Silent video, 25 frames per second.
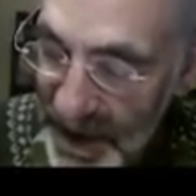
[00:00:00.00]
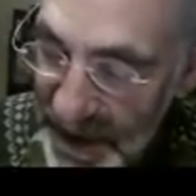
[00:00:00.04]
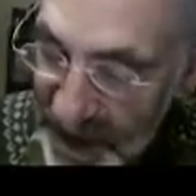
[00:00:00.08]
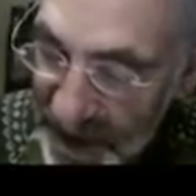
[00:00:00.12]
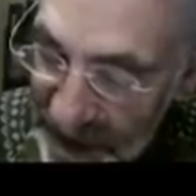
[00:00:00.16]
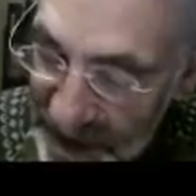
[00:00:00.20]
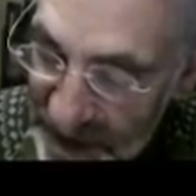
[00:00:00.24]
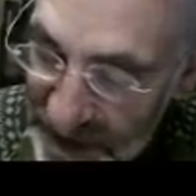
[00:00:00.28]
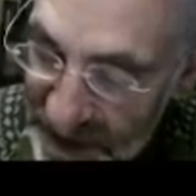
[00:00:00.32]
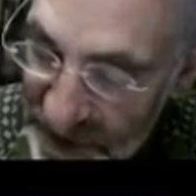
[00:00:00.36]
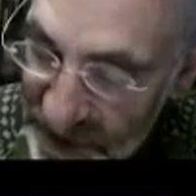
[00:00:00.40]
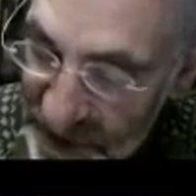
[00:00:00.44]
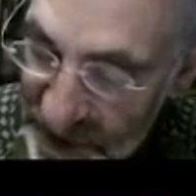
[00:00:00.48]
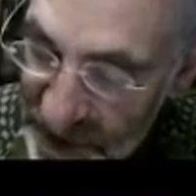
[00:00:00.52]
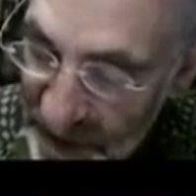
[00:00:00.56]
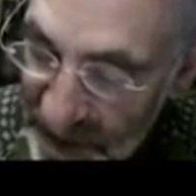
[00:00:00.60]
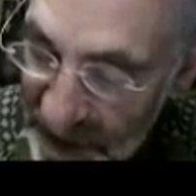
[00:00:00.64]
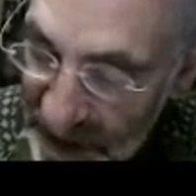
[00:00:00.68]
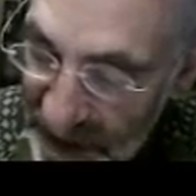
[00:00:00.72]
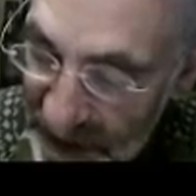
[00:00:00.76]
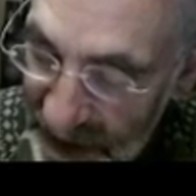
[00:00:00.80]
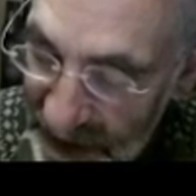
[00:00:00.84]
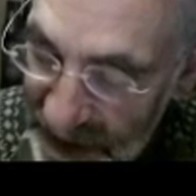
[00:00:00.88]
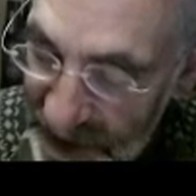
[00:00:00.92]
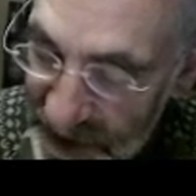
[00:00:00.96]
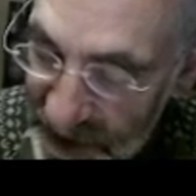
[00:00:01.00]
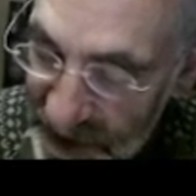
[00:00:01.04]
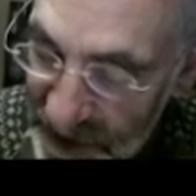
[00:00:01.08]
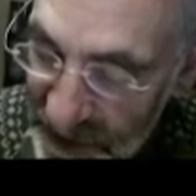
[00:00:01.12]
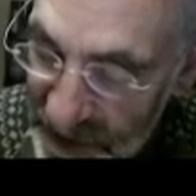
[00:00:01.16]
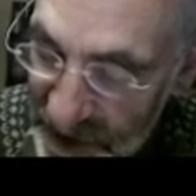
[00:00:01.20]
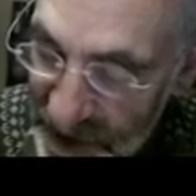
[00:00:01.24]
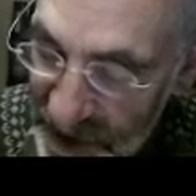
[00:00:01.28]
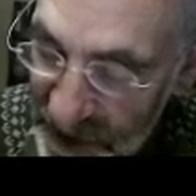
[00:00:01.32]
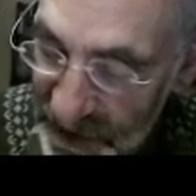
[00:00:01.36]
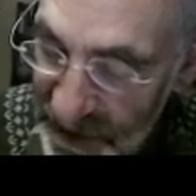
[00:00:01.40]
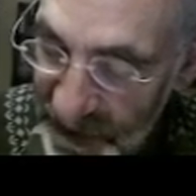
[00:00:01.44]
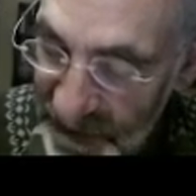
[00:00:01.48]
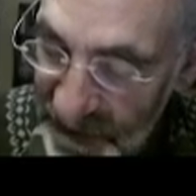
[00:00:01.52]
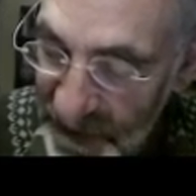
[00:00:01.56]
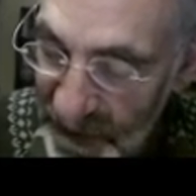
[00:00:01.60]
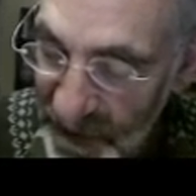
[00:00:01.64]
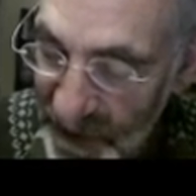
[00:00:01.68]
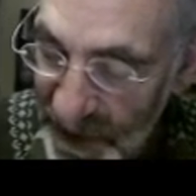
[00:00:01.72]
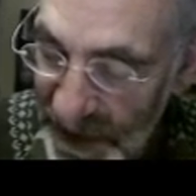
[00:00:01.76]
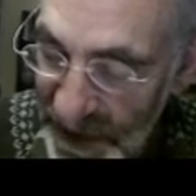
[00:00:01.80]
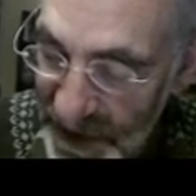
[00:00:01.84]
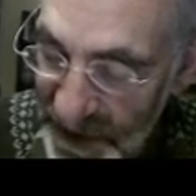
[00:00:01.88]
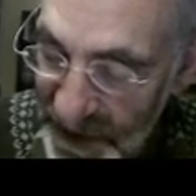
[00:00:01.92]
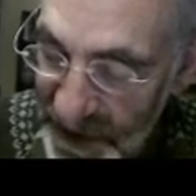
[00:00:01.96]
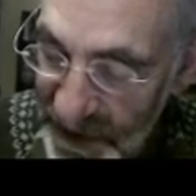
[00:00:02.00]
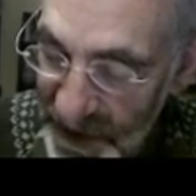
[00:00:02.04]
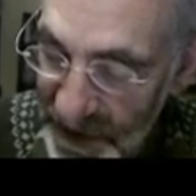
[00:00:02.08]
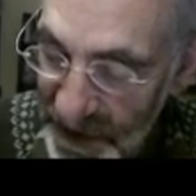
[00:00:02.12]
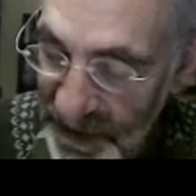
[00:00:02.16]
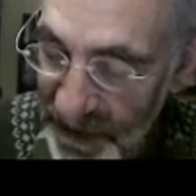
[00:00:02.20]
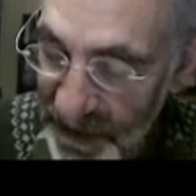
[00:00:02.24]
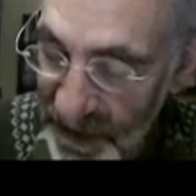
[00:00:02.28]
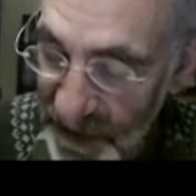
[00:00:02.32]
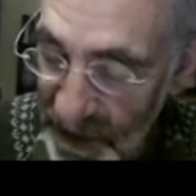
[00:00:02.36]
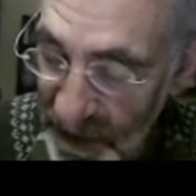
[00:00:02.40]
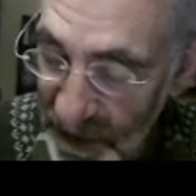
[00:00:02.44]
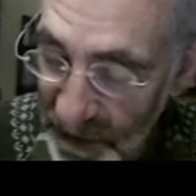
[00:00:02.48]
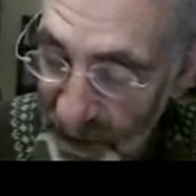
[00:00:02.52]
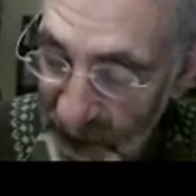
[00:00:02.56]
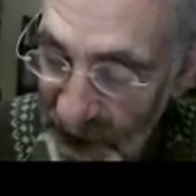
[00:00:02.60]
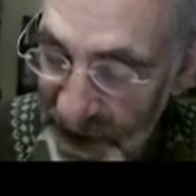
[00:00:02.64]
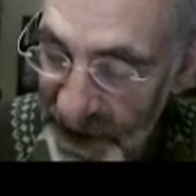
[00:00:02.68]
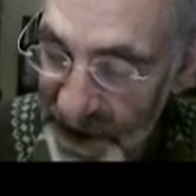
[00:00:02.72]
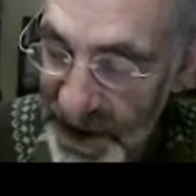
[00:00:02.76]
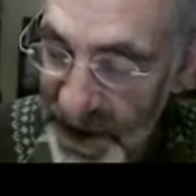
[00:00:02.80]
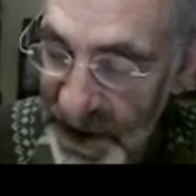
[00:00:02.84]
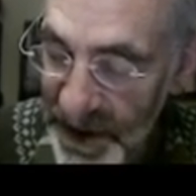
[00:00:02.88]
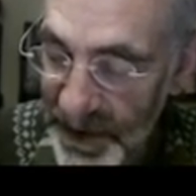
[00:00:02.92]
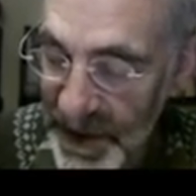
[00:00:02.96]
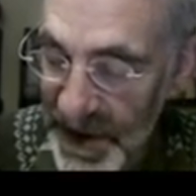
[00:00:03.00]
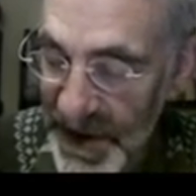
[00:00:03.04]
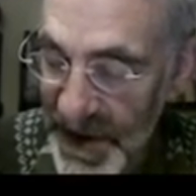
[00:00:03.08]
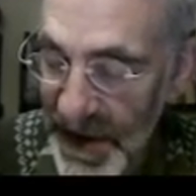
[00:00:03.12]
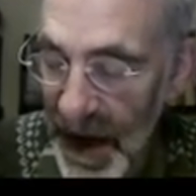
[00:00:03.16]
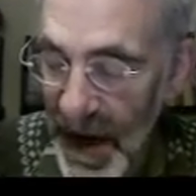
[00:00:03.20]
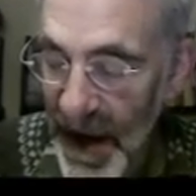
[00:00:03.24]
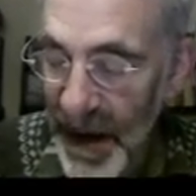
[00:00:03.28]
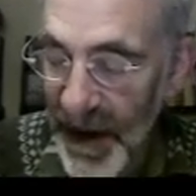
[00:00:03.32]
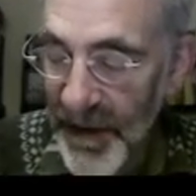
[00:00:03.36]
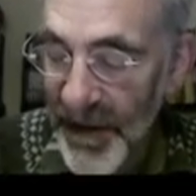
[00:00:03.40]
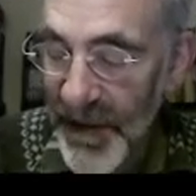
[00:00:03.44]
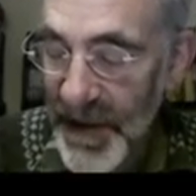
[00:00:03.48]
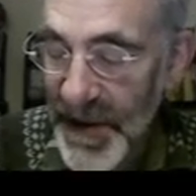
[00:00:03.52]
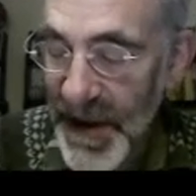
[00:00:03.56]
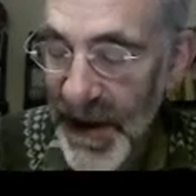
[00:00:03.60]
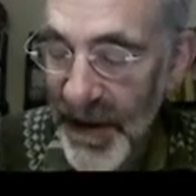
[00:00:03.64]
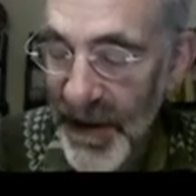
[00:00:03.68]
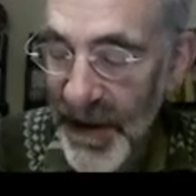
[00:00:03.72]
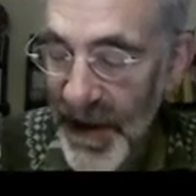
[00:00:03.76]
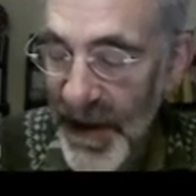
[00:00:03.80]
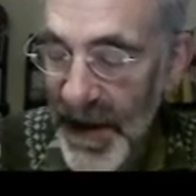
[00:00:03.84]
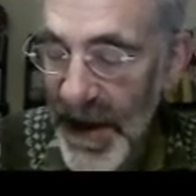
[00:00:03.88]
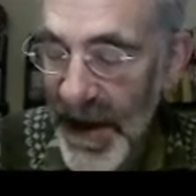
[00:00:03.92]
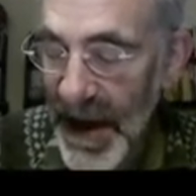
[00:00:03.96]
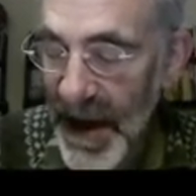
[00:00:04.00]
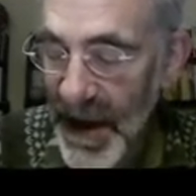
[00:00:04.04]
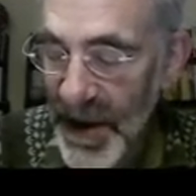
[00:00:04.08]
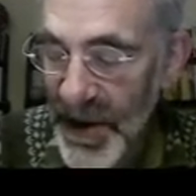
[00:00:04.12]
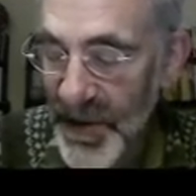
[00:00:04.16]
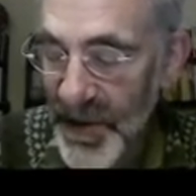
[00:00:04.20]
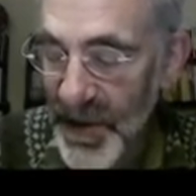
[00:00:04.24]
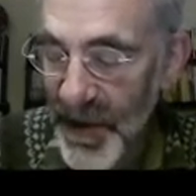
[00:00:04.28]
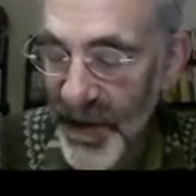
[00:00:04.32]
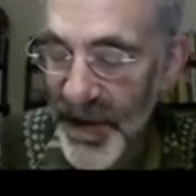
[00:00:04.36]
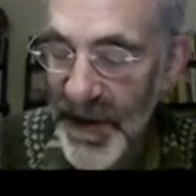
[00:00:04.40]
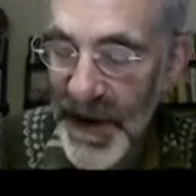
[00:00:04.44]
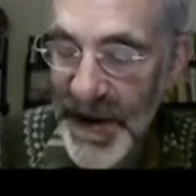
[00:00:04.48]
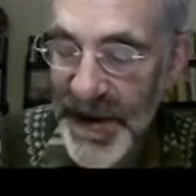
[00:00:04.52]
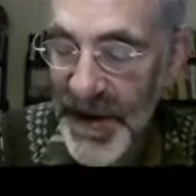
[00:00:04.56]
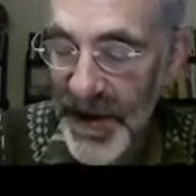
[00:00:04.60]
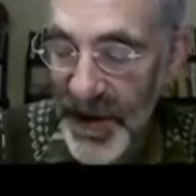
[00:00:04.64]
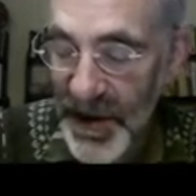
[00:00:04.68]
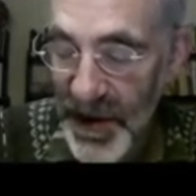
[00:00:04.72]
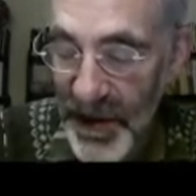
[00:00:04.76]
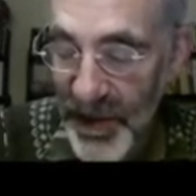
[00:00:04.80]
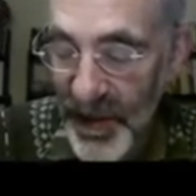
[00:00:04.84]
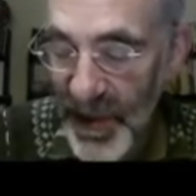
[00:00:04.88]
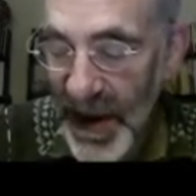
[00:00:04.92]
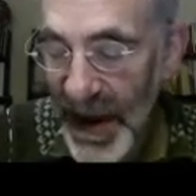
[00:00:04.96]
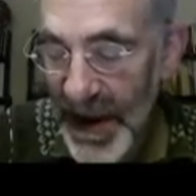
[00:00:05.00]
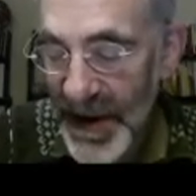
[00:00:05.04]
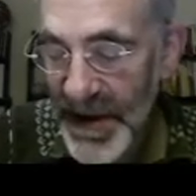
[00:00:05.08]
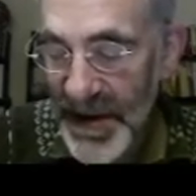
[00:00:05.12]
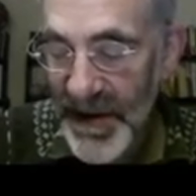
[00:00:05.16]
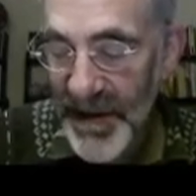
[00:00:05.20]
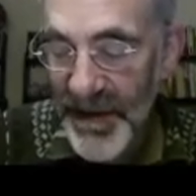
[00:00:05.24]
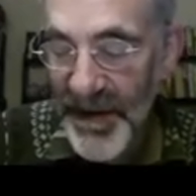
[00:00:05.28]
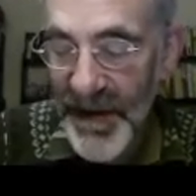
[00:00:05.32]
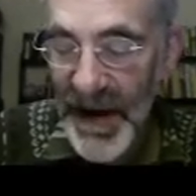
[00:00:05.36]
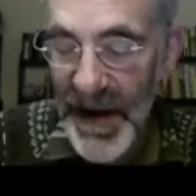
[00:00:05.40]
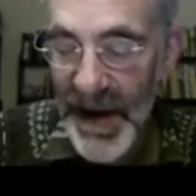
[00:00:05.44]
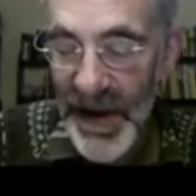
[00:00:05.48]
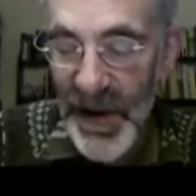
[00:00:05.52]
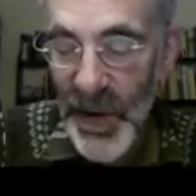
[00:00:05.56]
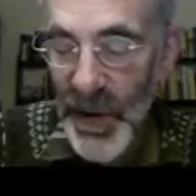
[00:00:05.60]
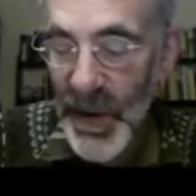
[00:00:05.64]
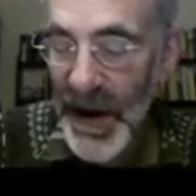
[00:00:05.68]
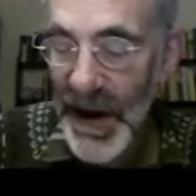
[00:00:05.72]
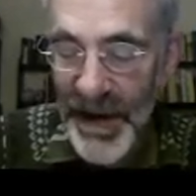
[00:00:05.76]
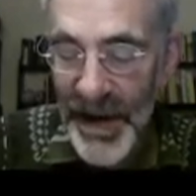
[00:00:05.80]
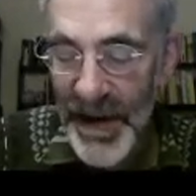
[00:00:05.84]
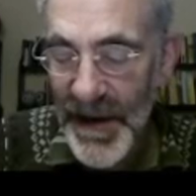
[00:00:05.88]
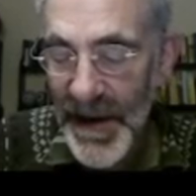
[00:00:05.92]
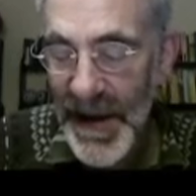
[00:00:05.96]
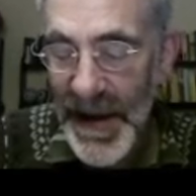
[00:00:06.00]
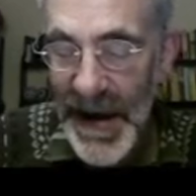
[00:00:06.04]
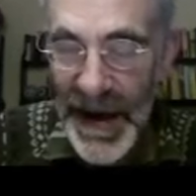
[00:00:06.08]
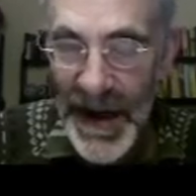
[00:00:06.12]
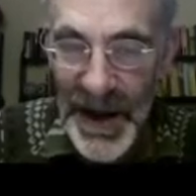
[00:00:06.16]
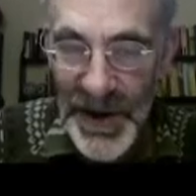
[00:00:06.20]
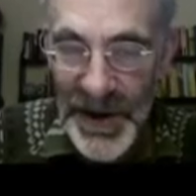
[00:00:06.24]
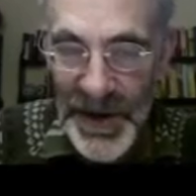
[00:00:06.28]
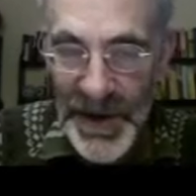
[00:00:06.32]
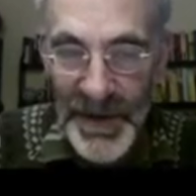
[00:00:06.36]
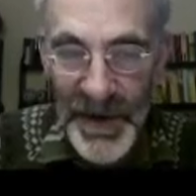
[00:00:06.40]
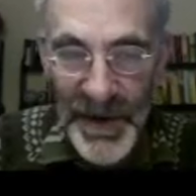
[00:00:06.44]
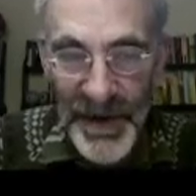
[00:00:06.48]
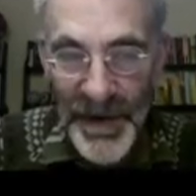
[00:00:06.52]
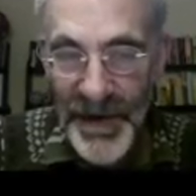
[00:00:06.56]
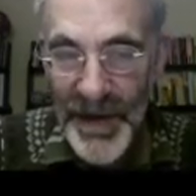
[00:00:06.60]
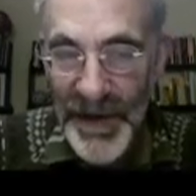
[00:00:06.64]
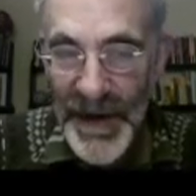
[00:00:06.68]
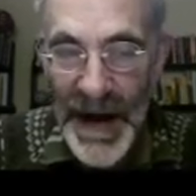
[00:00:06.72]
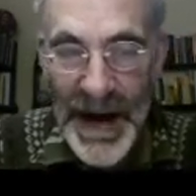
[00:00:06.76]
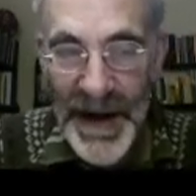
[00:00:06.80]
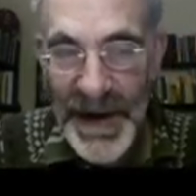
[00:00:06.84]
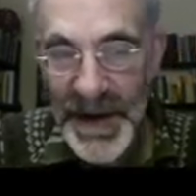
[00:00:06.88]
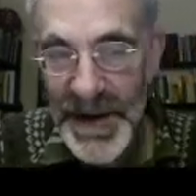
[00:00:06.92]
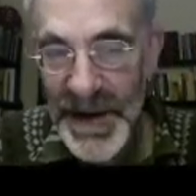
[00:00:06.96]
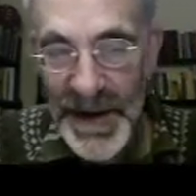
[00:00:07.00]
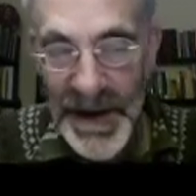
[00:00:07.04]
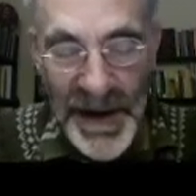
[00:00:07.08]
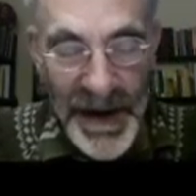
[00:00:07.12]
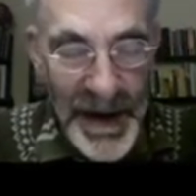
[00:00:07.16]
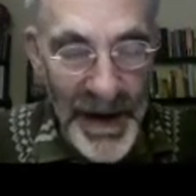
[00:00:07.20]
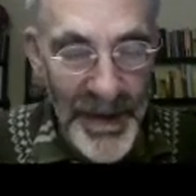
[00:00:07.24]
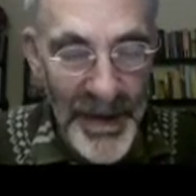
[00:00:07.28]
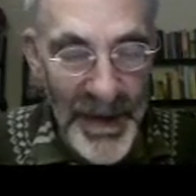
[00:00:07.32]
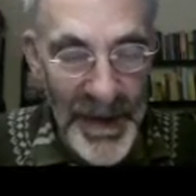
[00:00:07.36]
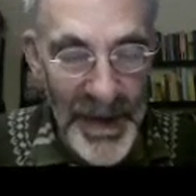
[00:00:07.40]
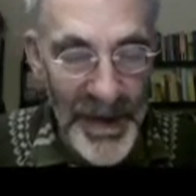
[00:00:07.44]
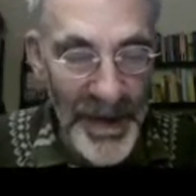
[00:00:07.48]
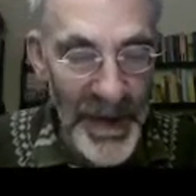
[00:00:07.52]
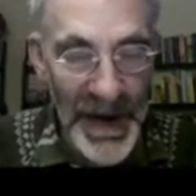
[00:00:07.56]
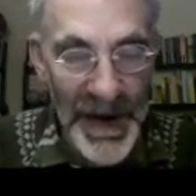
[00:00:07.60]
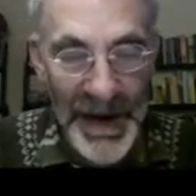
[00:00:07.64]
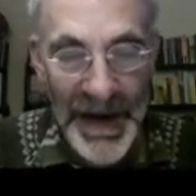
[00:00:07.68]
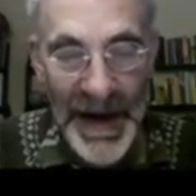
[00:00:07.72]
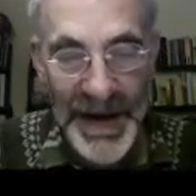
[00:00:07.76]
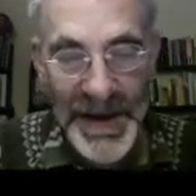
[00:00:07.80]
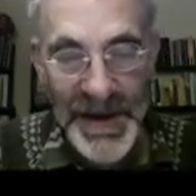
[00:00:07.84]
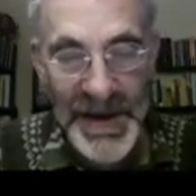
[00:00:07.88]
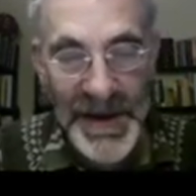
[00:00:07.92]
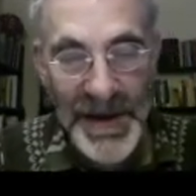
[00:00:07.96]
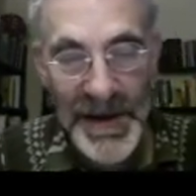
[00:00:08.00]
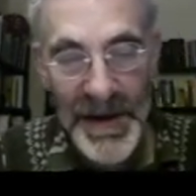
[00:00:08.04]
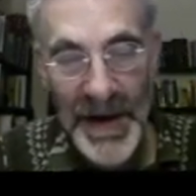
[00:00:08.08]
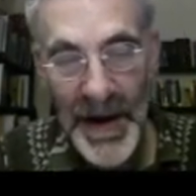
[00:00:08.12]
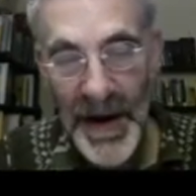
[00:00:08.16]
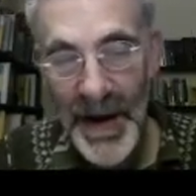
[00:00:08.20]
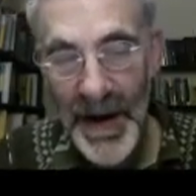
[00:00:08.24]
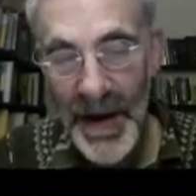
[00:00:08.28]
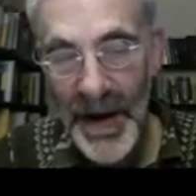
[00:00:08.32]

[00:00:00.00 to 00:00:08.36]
guess that should be SU2 of the reals, not of the complex numbers. If you take the Lie algebra of this and complexify it, you get the Lie algebra of that. But that's